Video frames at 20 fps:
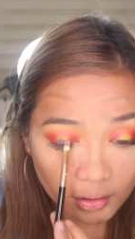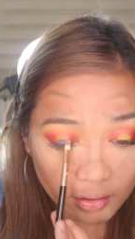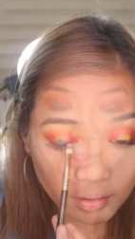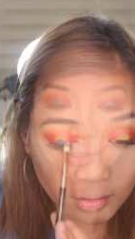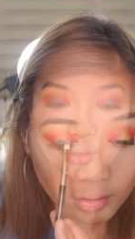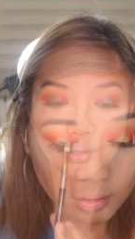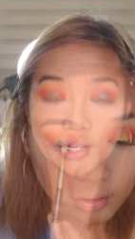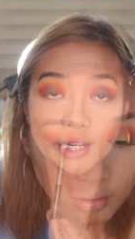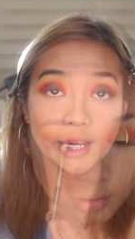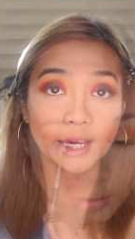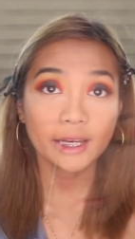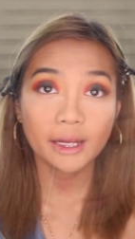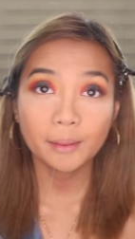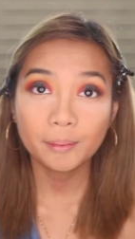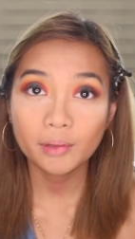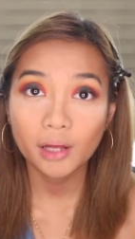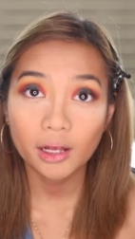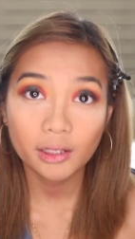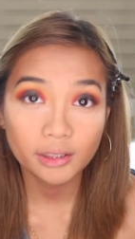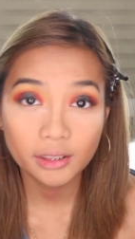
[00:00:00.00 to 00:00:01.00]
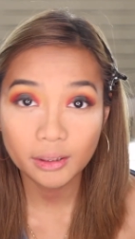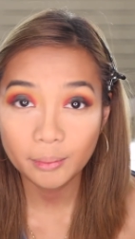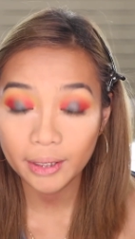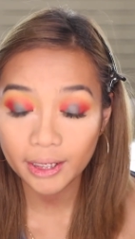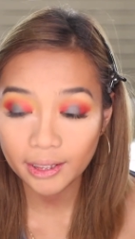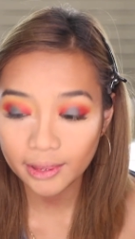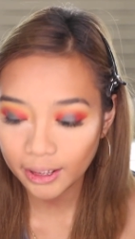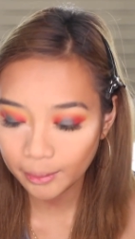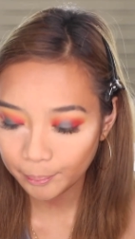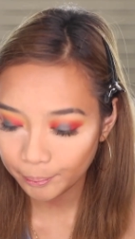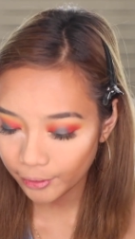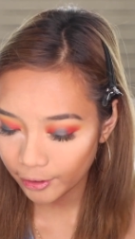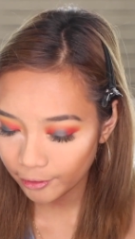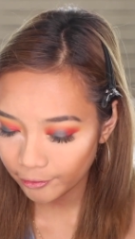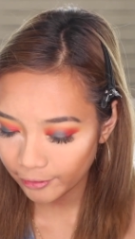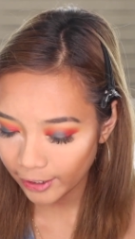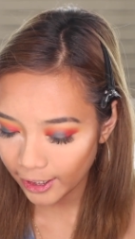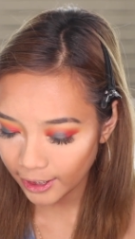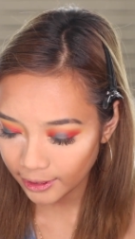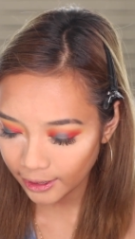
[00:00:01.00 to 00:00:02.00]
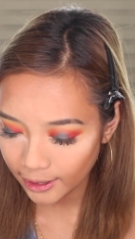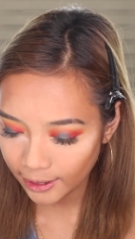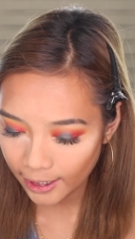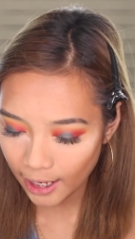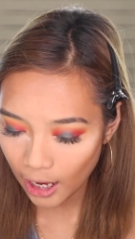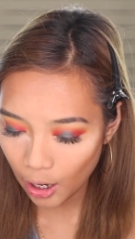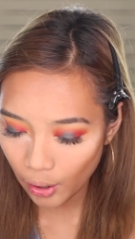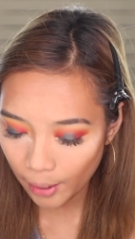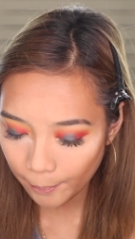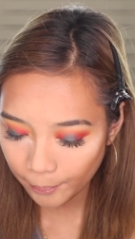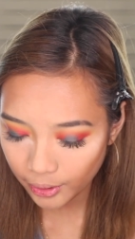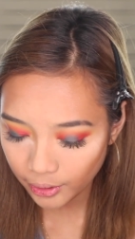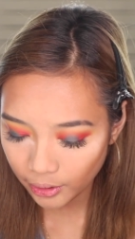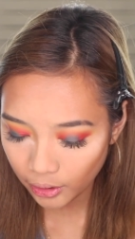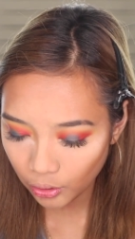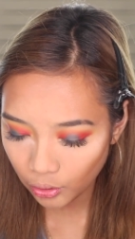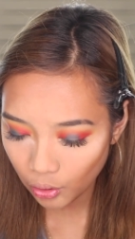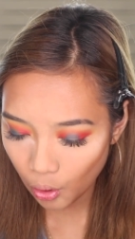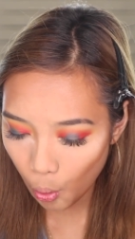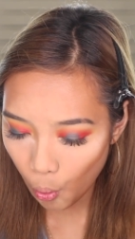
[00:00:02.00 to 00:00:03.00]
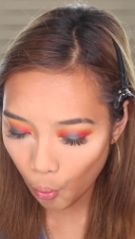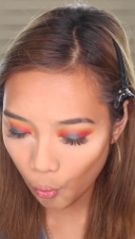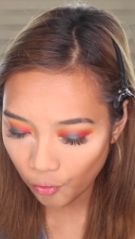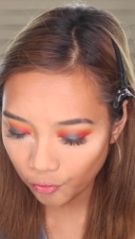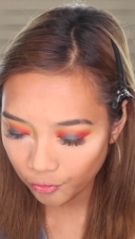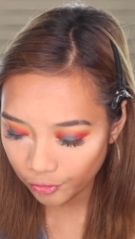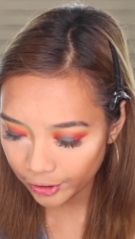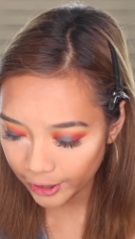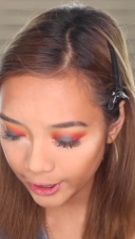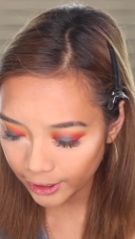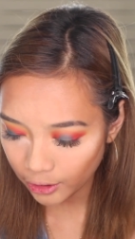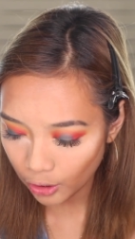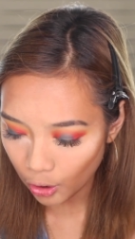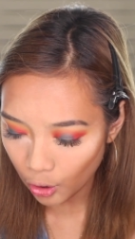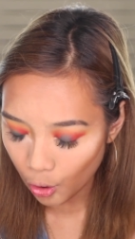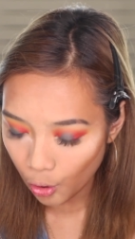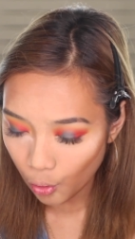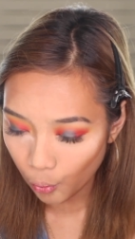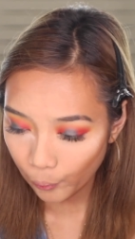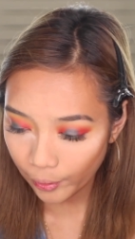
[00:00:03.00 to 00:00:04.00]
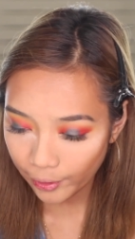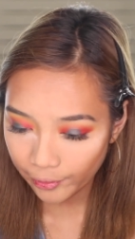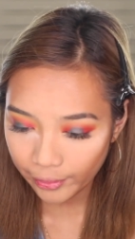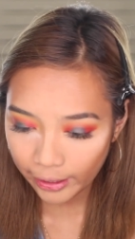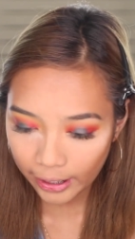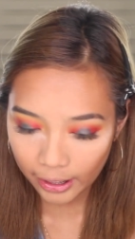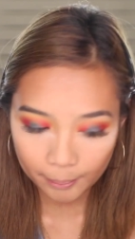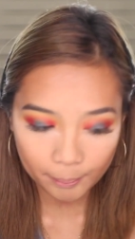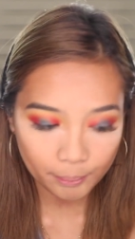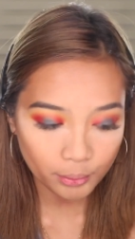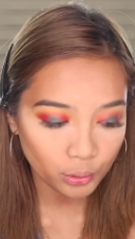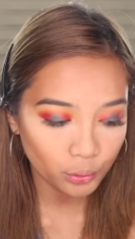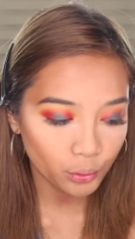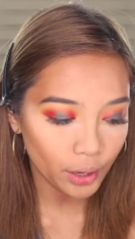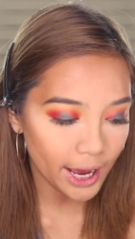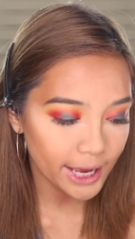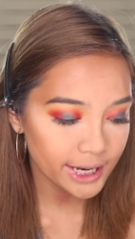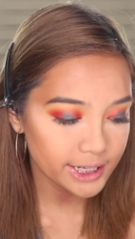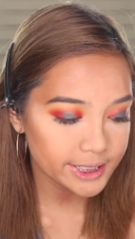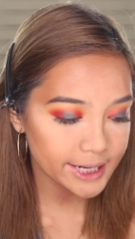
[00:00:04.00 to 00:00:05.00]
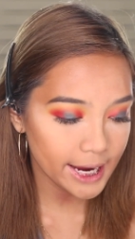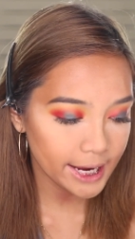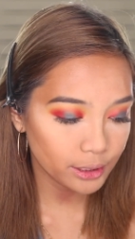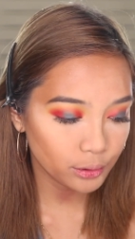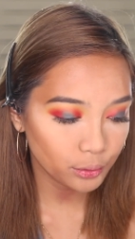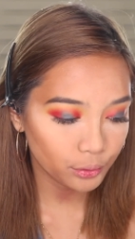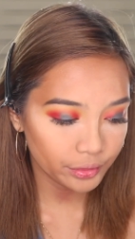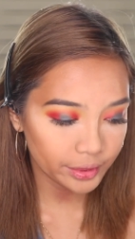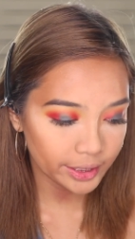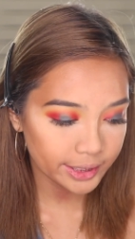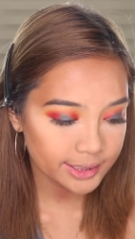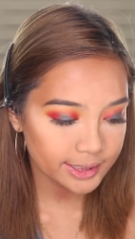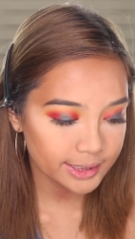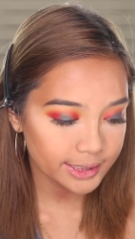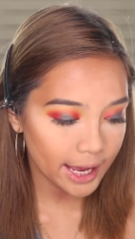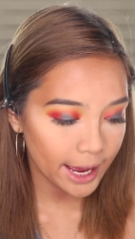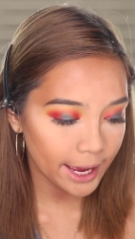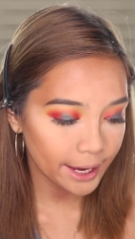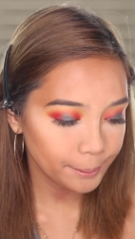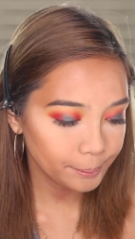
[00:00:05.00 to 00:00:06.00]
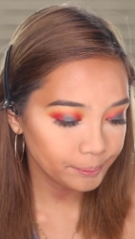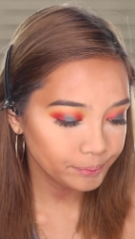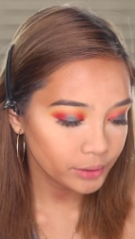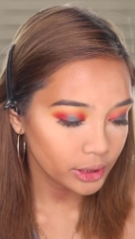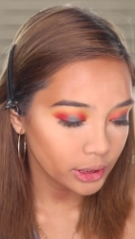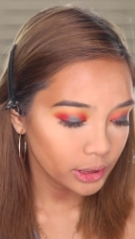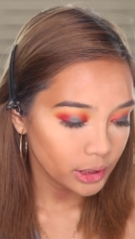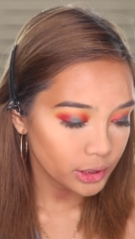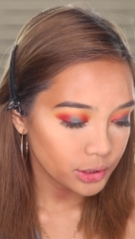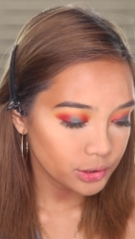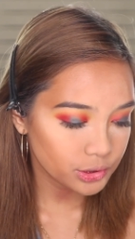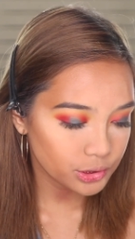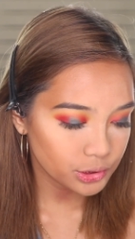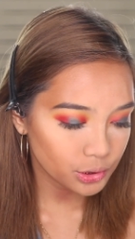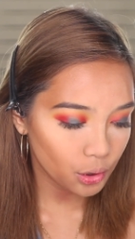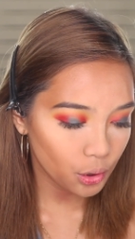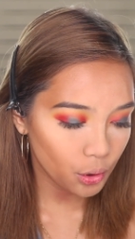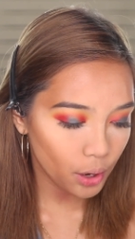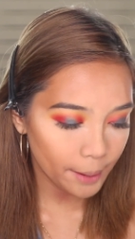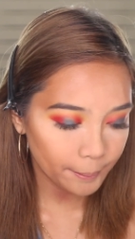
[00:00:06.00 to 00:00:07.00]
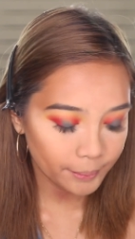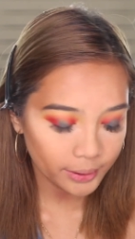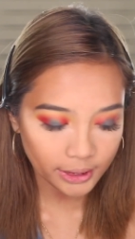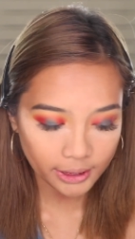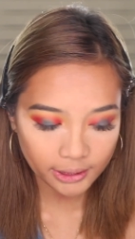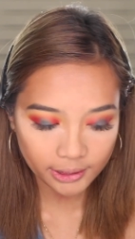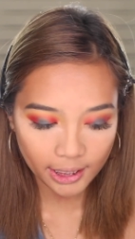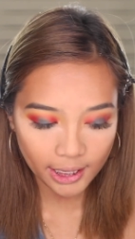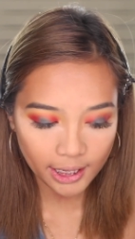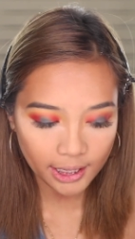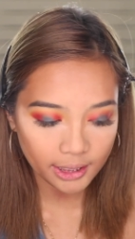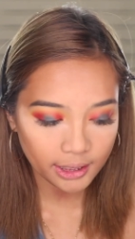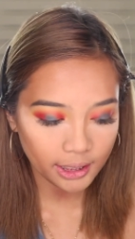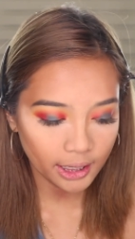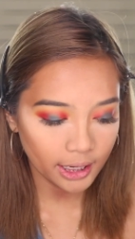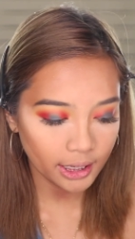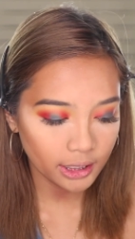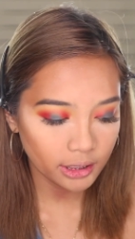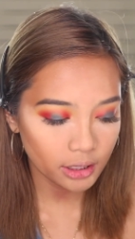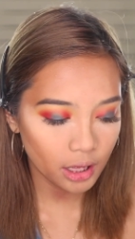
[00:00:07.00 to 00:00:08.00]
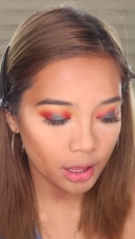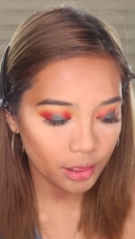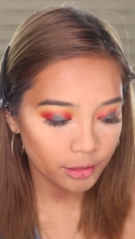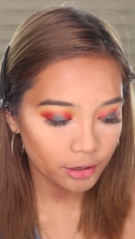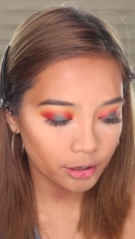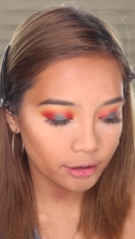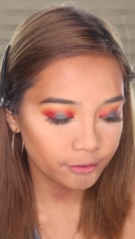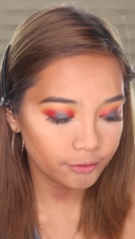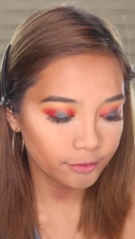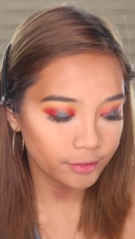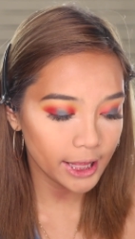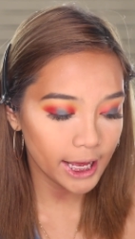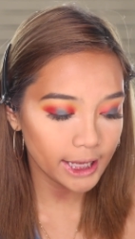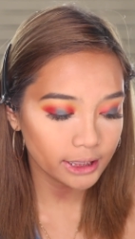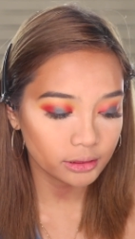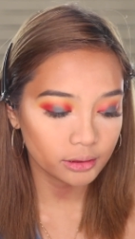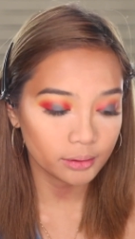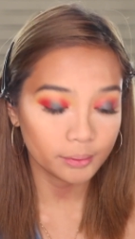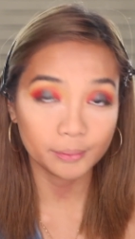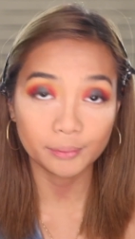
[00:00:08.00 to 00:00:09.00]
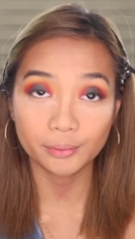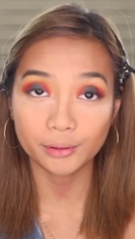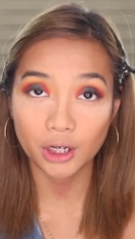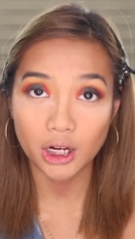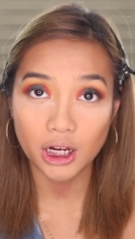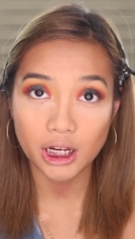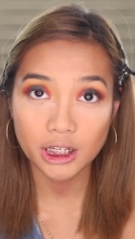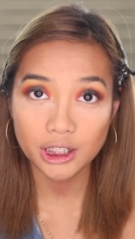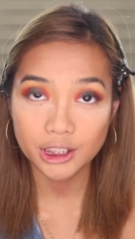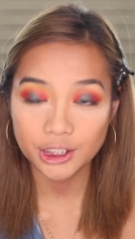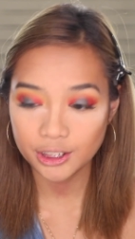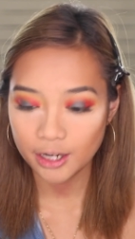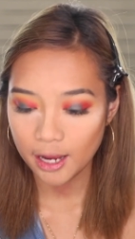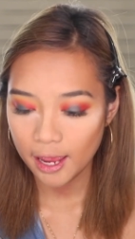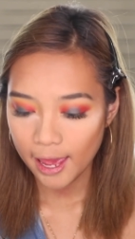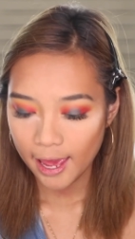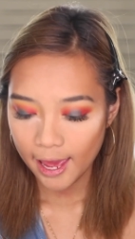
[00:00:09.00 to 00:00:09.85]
so again I'm not gonna make that perfect and now I'm gonna go over it with a blue eyeshadow this time so I'm gonna take another flat brush